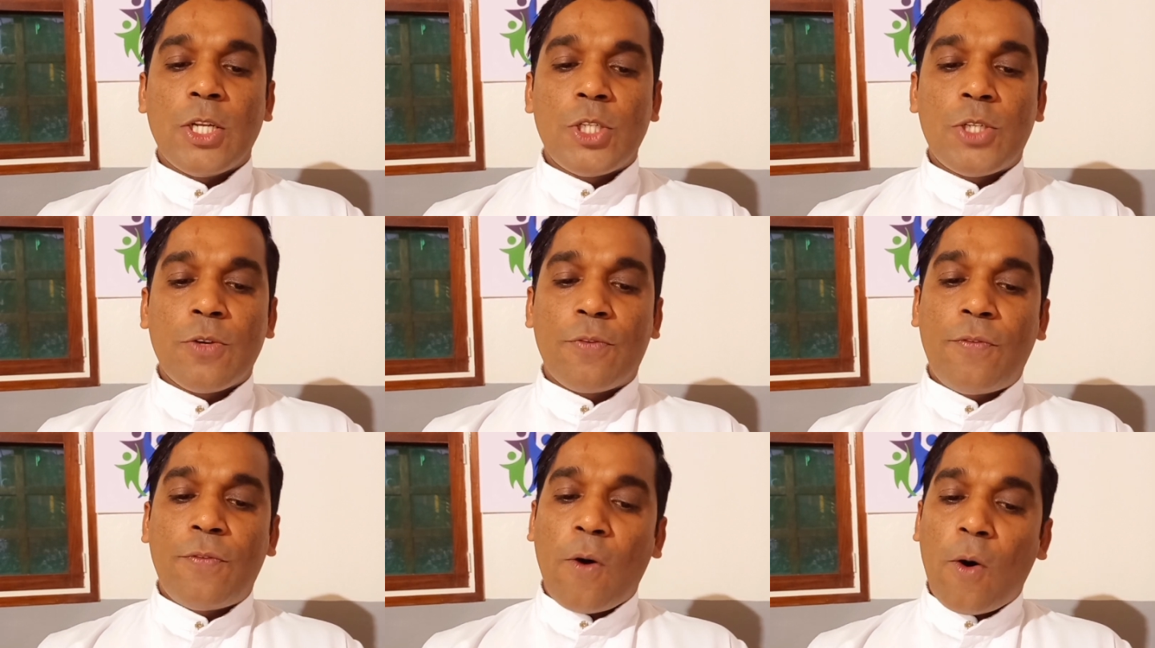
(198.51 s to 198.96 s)

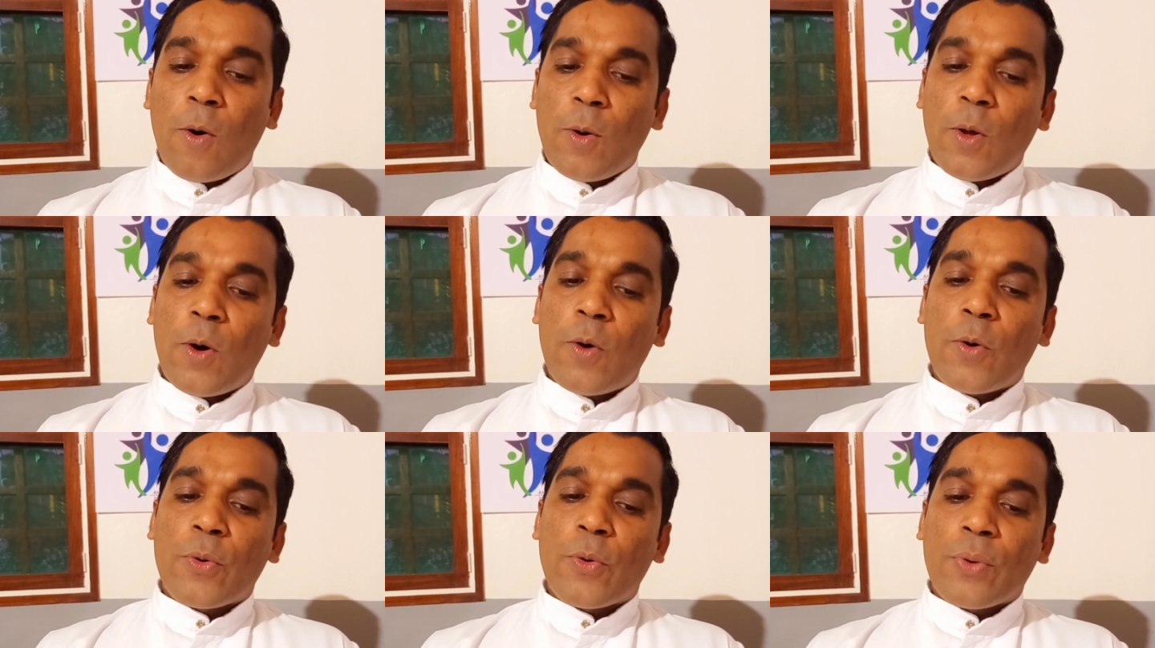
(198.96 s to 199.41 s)
To
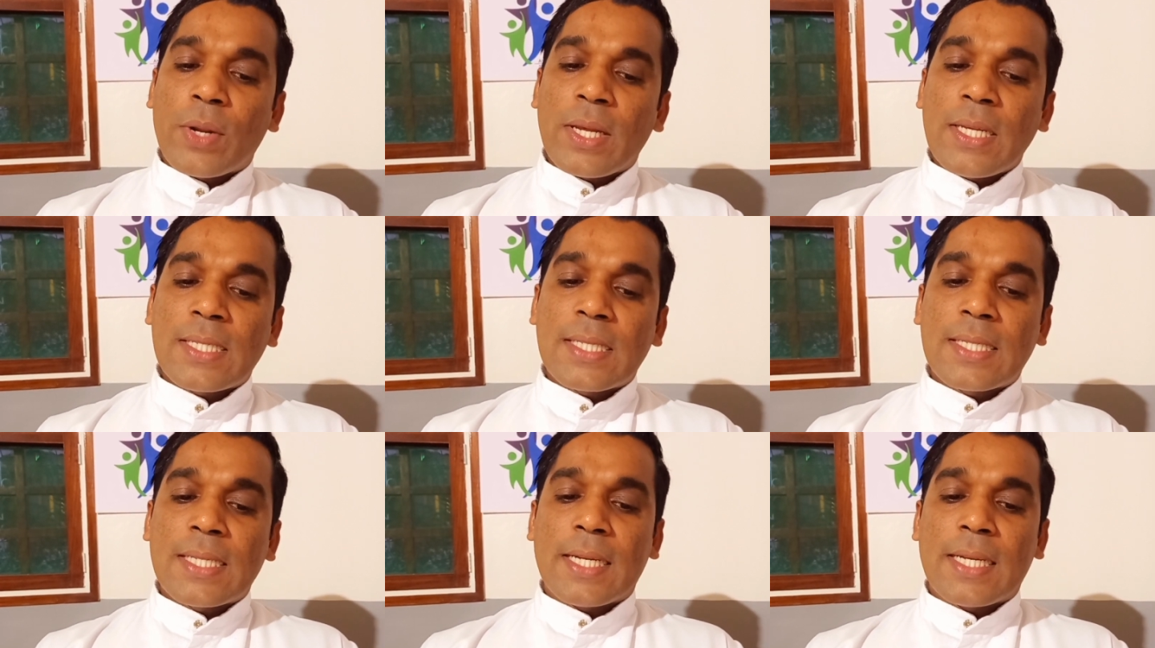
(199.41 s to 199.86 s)
follow
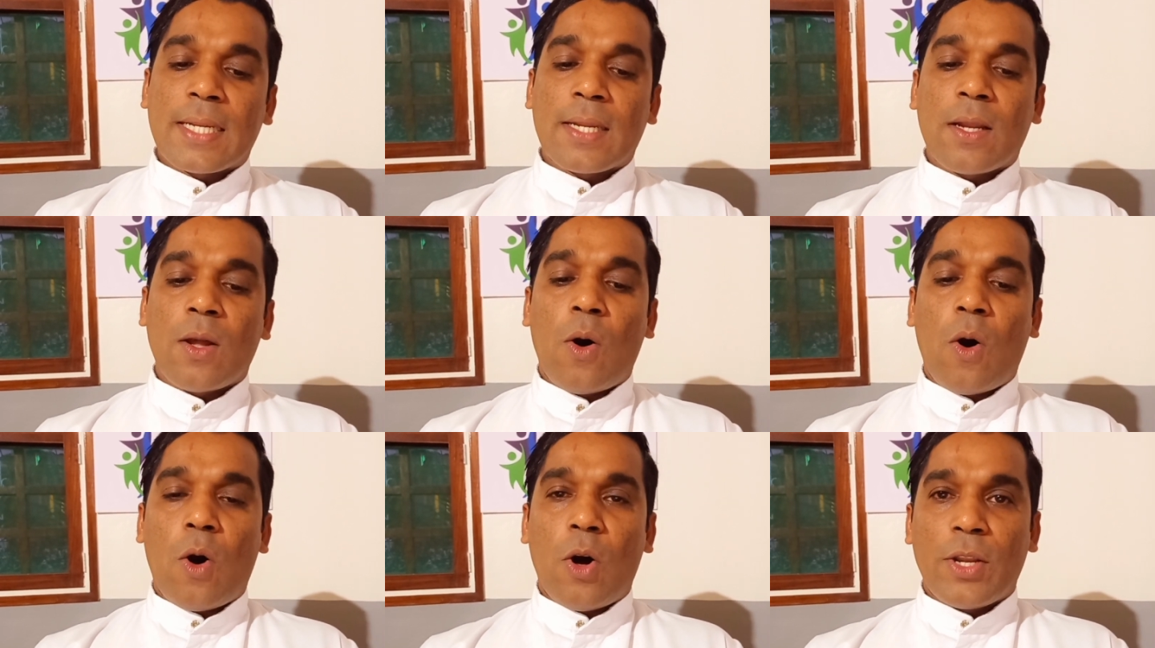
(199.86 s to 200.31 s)

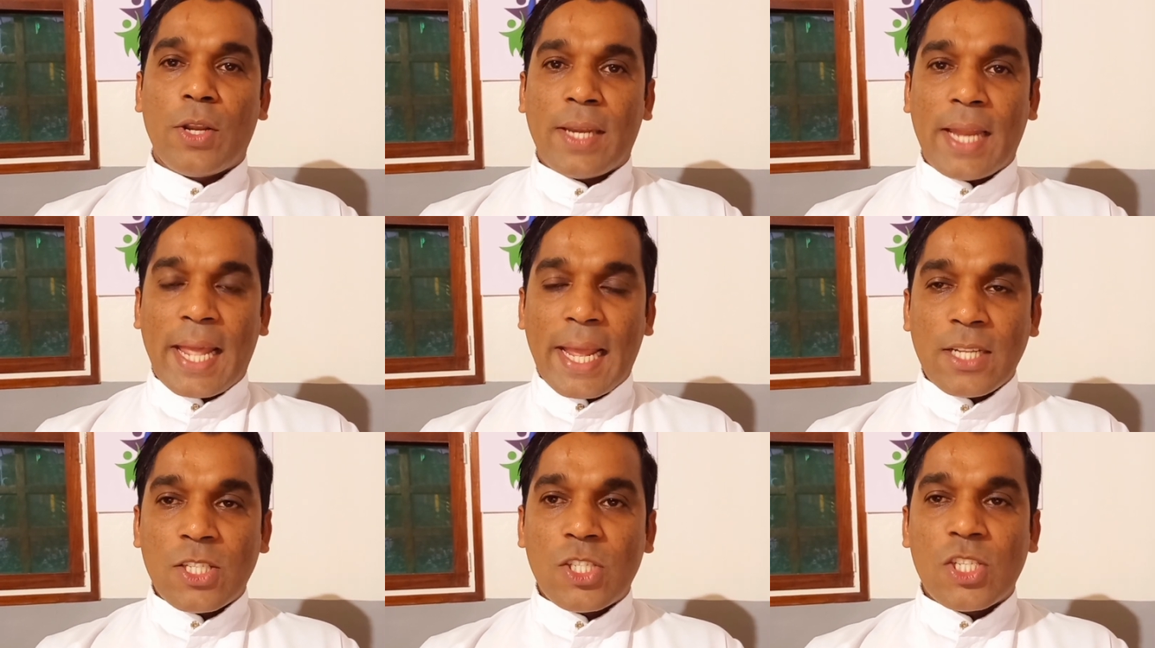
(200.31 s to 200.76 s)
reason or
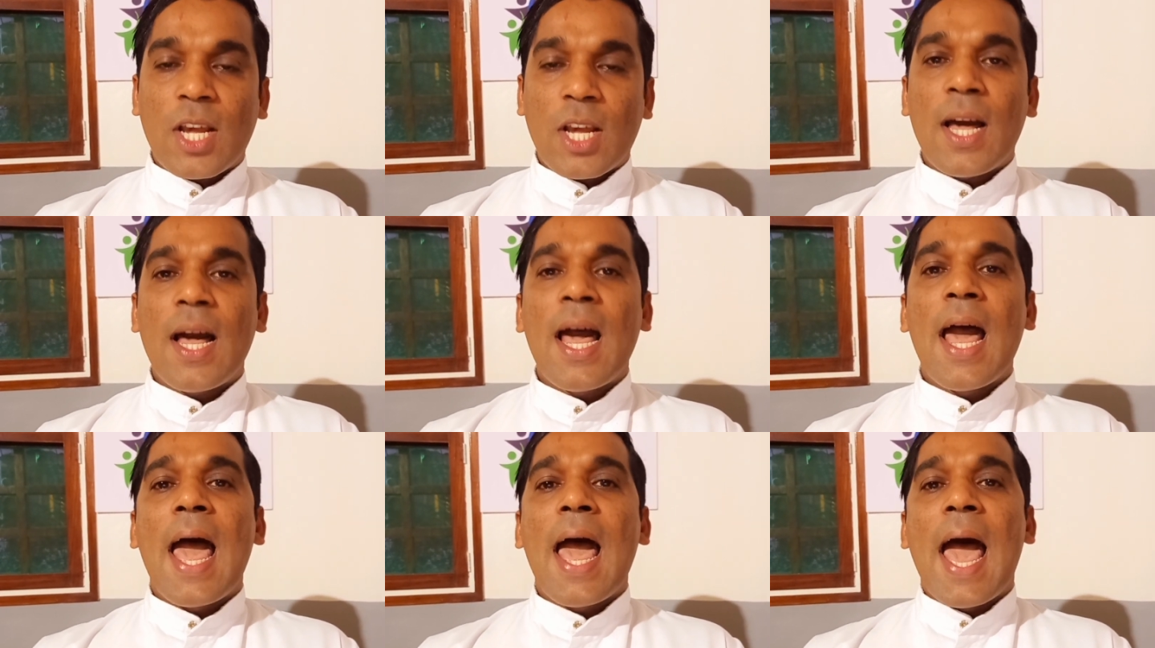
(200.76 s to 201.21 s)

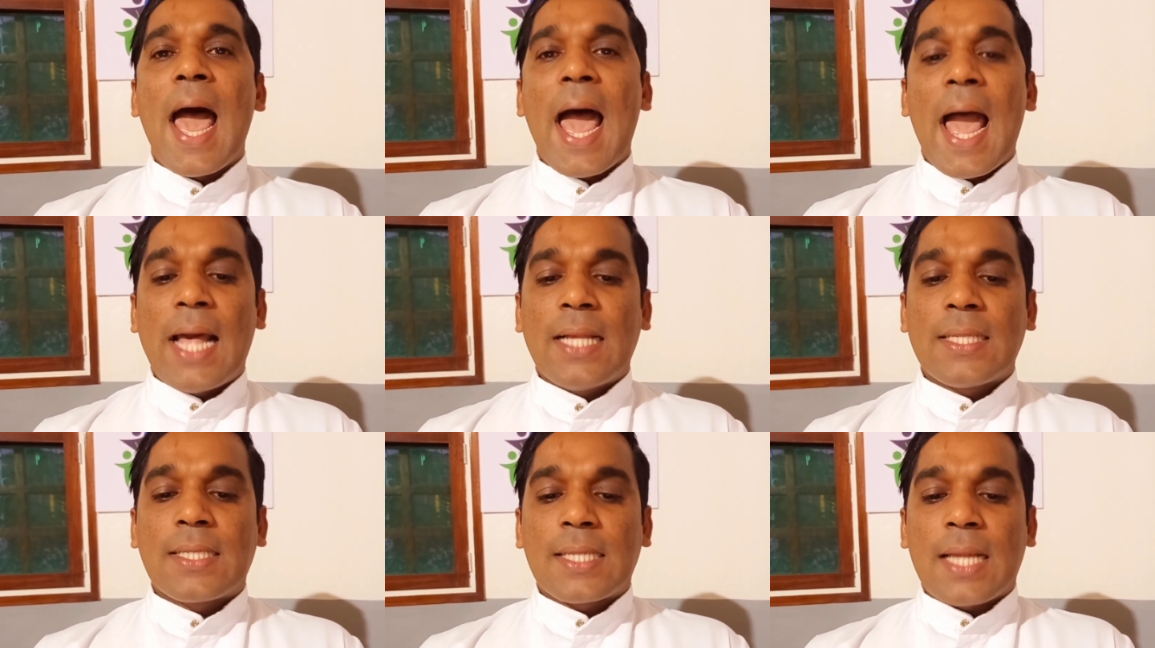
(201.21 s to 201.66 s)
nature
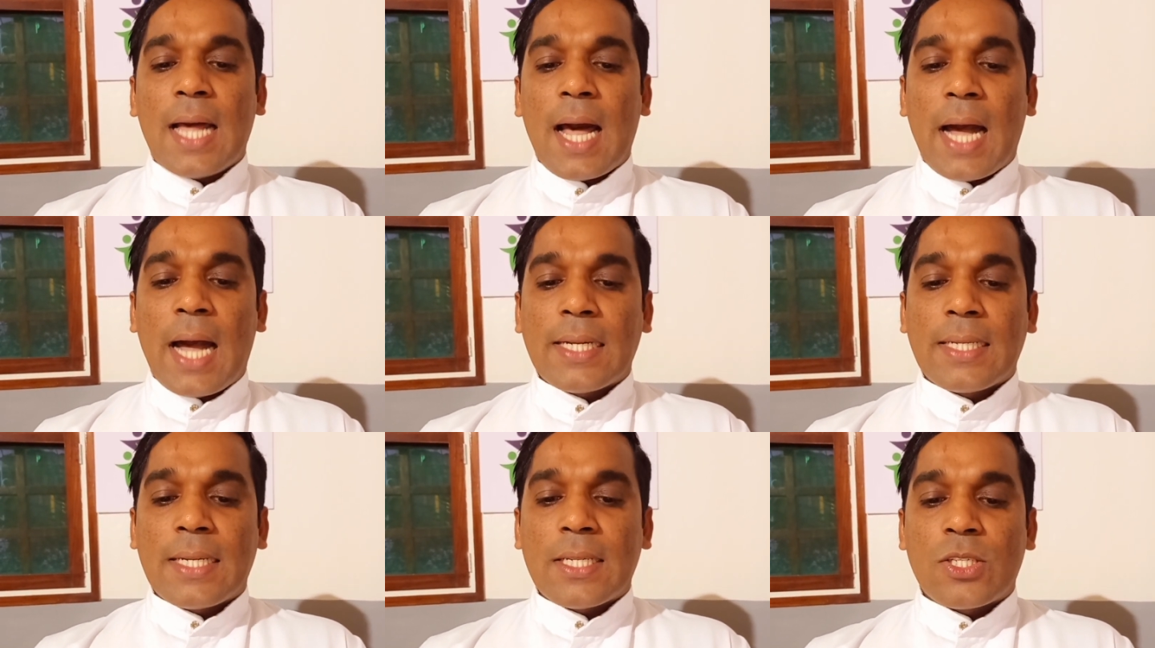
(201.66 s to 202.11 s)
as
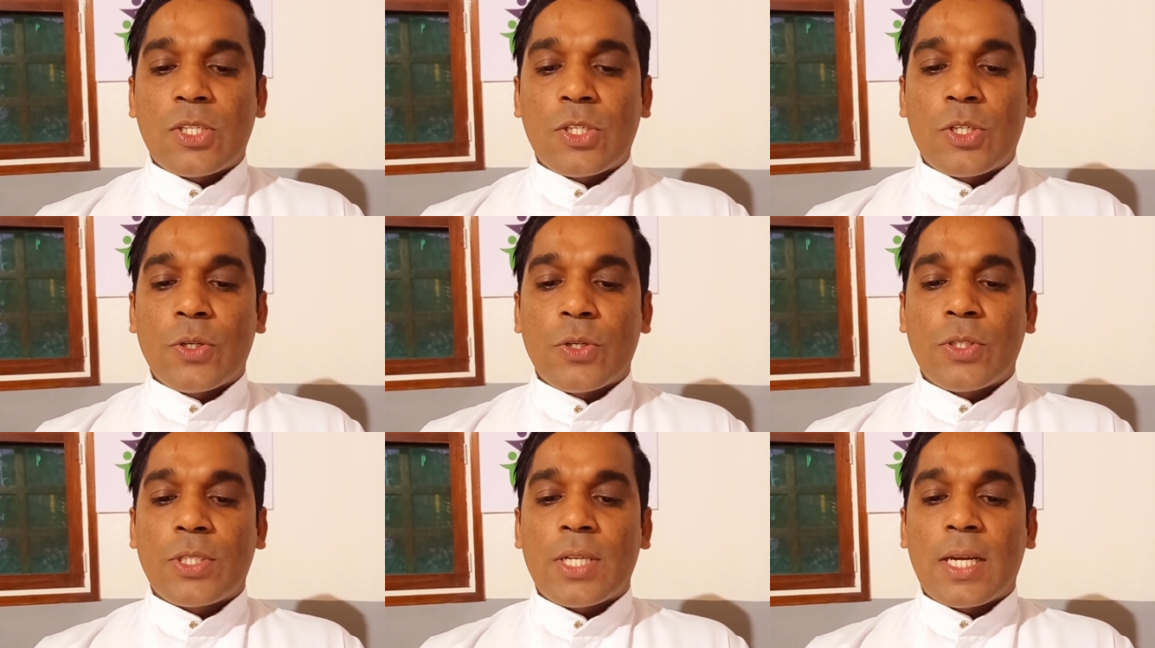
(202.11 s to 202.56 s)

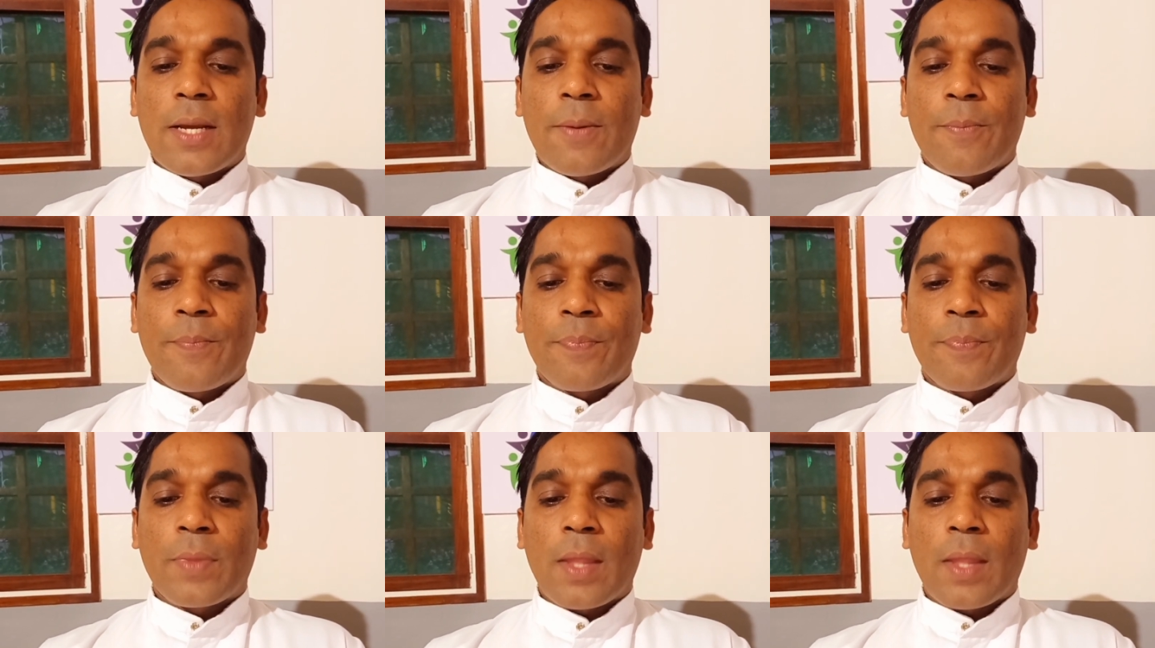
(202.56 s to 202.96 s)
understood